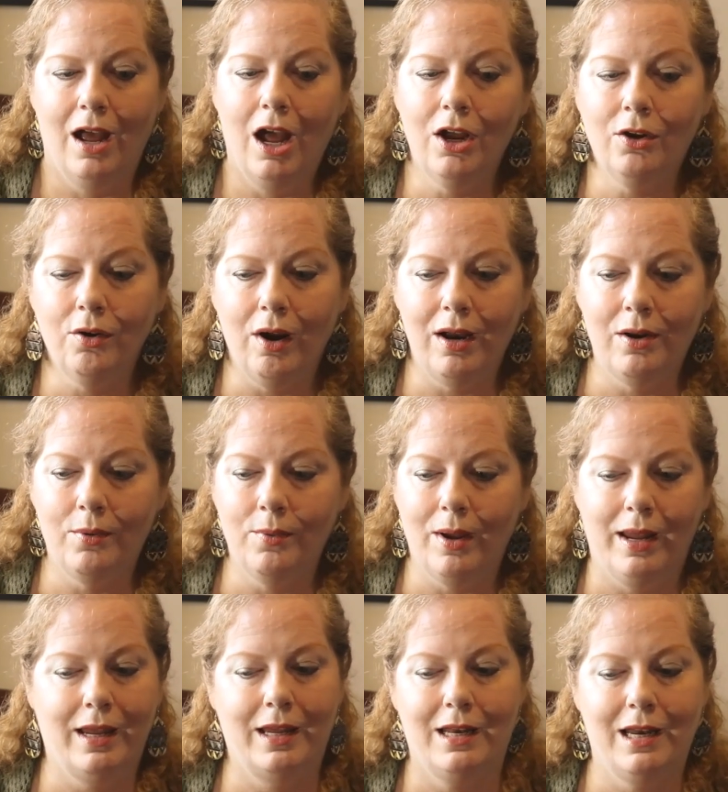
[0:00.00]
a great
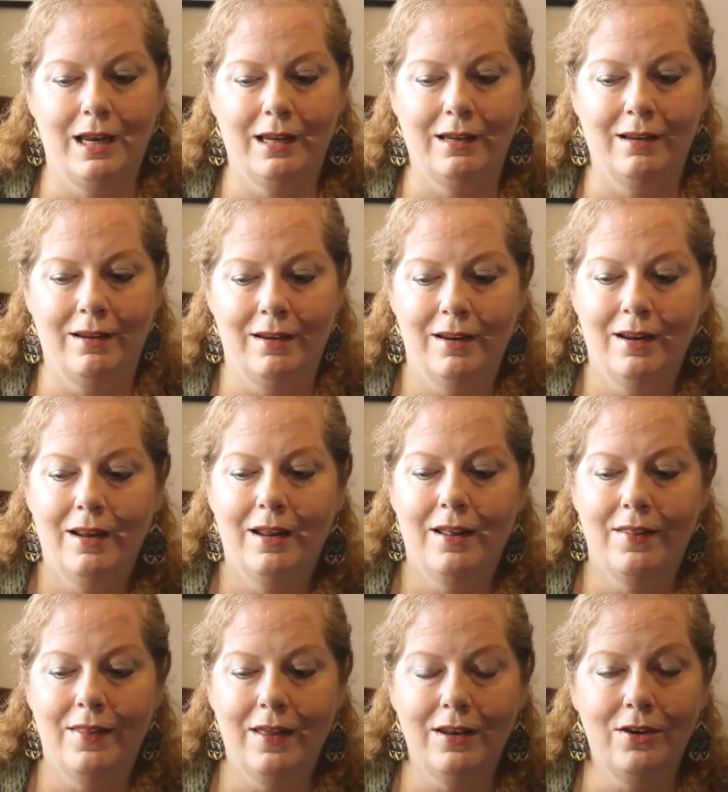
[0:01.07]
awakening,
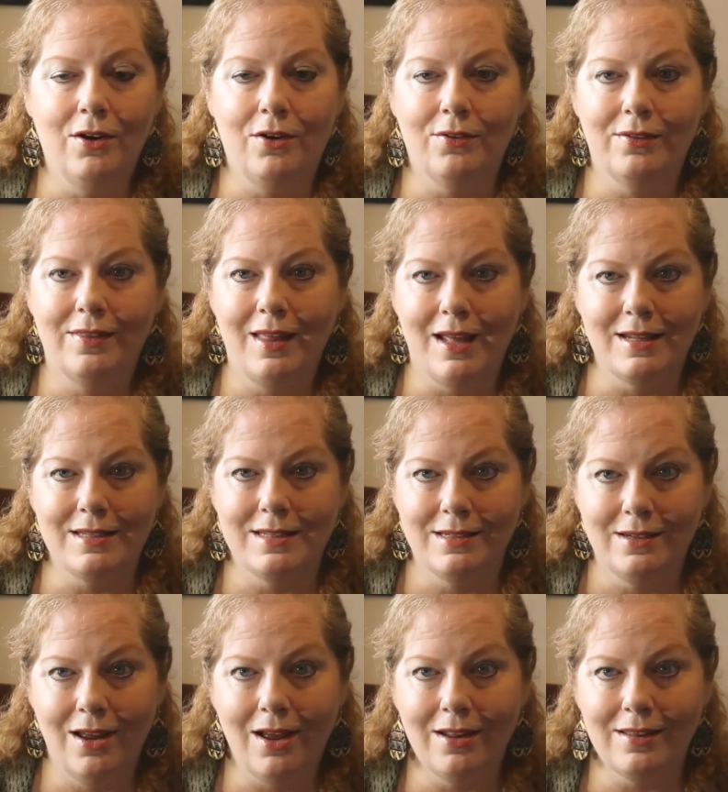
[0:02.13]
that no, that's
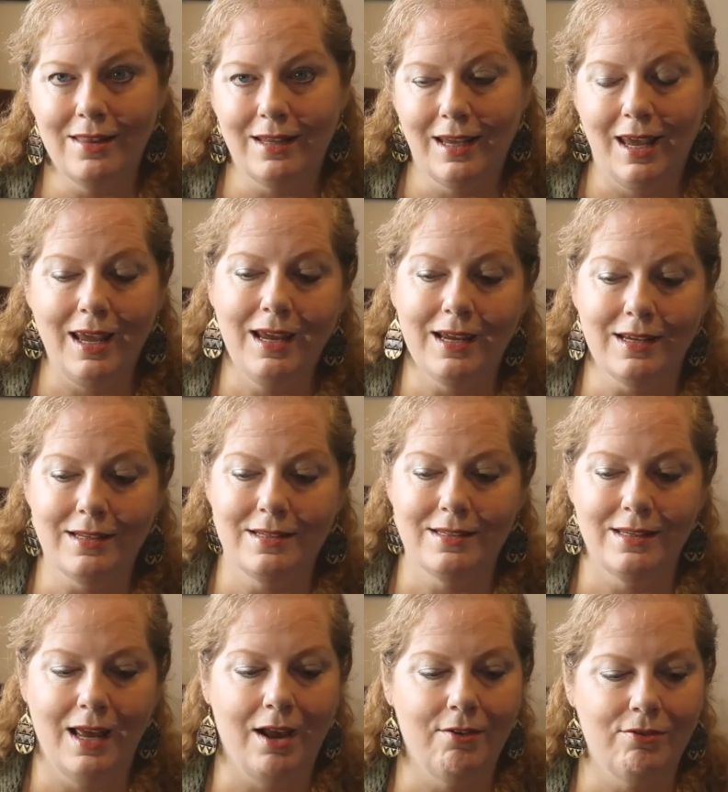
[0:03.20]
not the
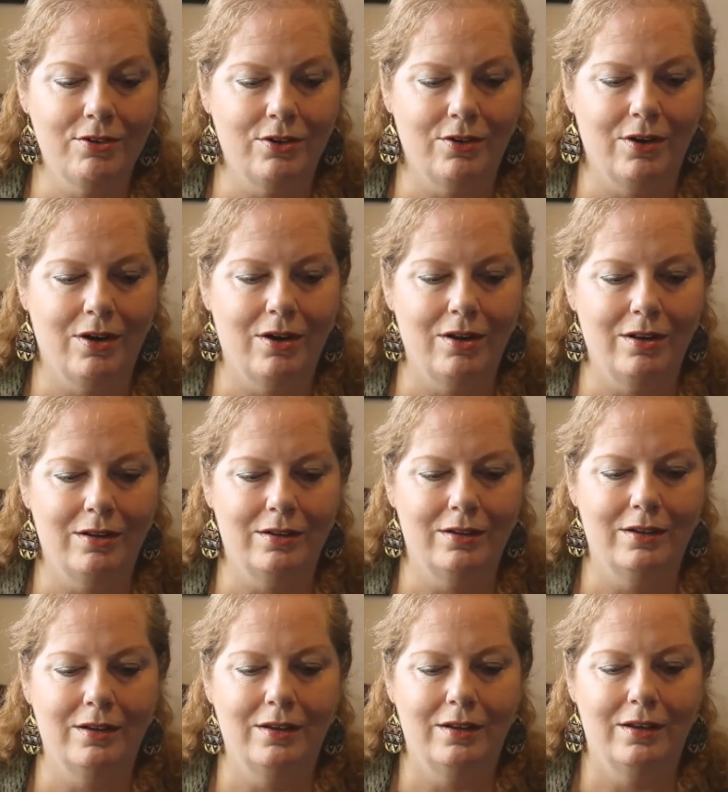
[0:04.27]
case after all.
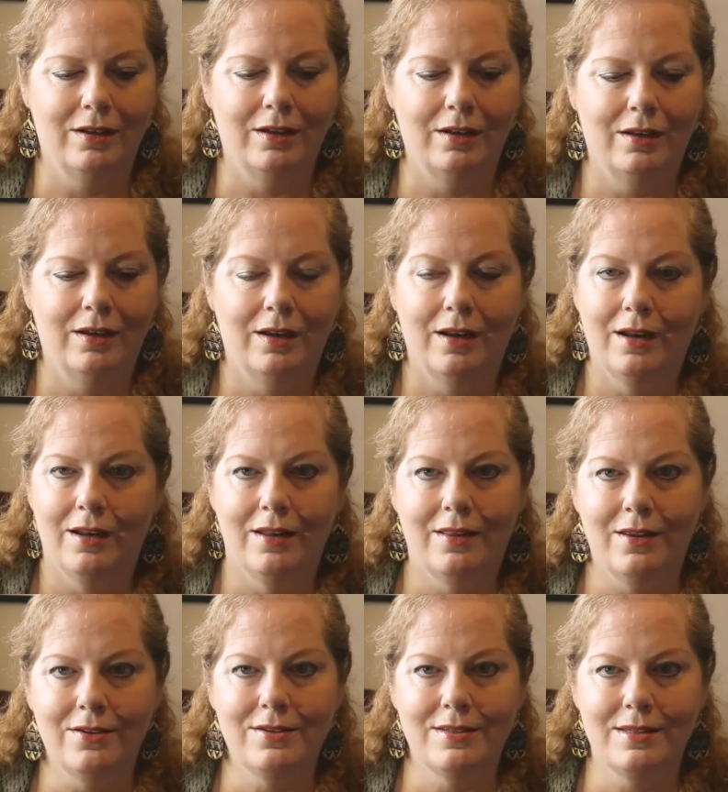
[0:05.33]

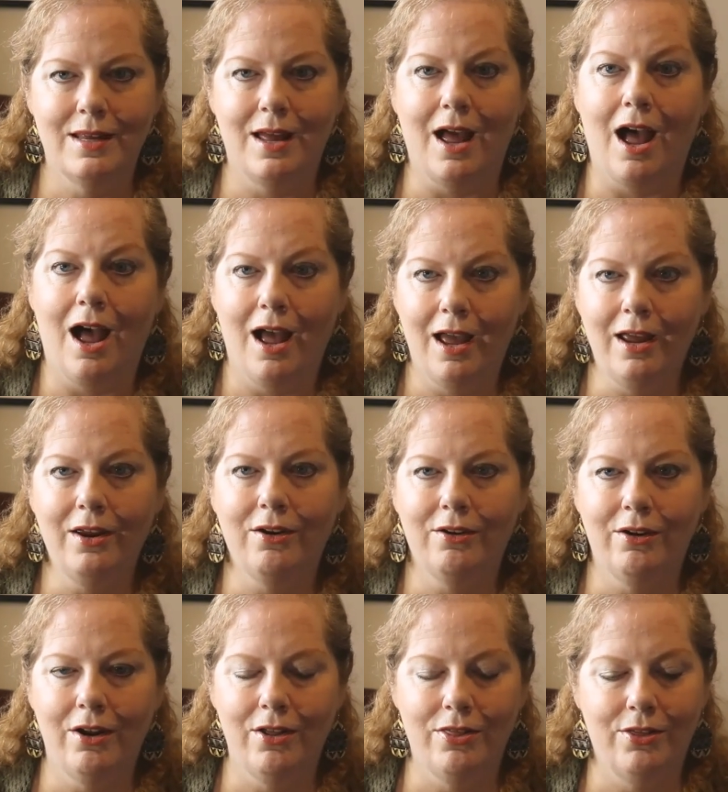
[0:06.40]
There's a higher
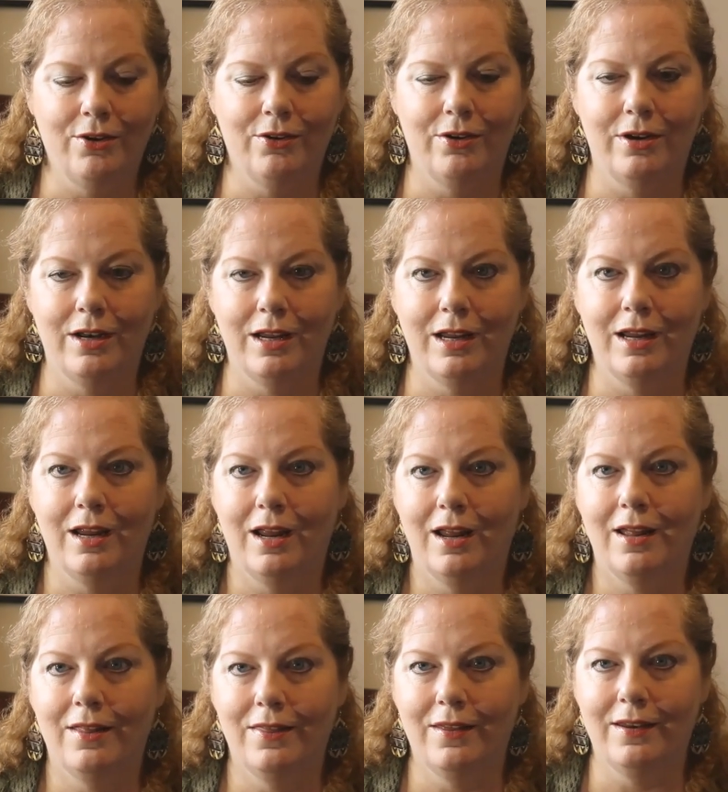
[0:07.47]
authority
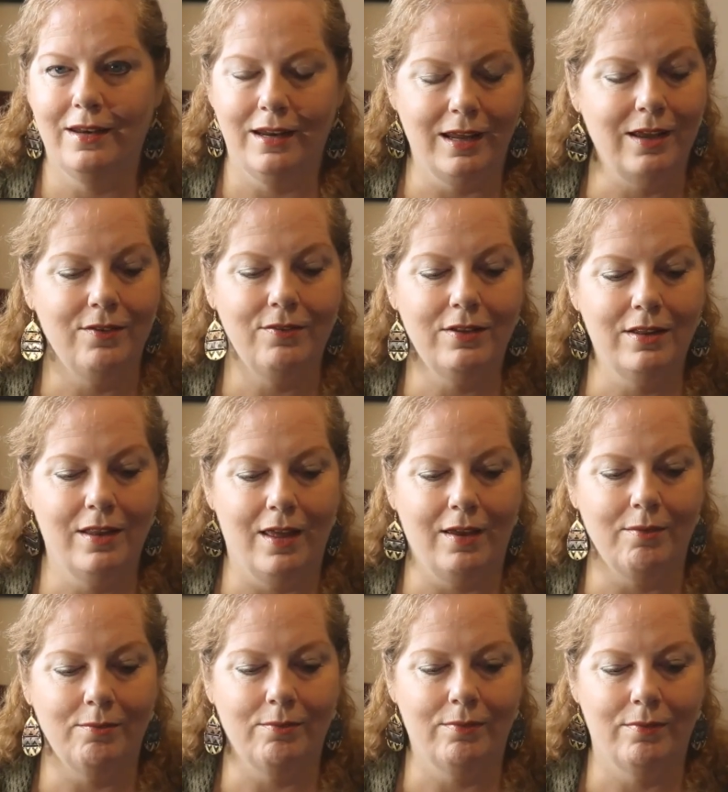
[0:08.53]
than even
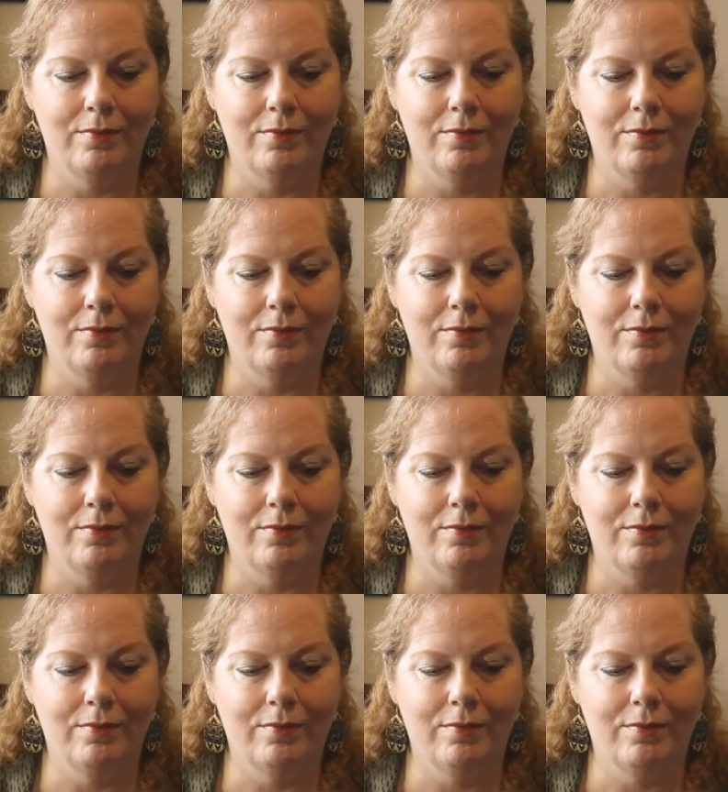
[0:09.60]
them.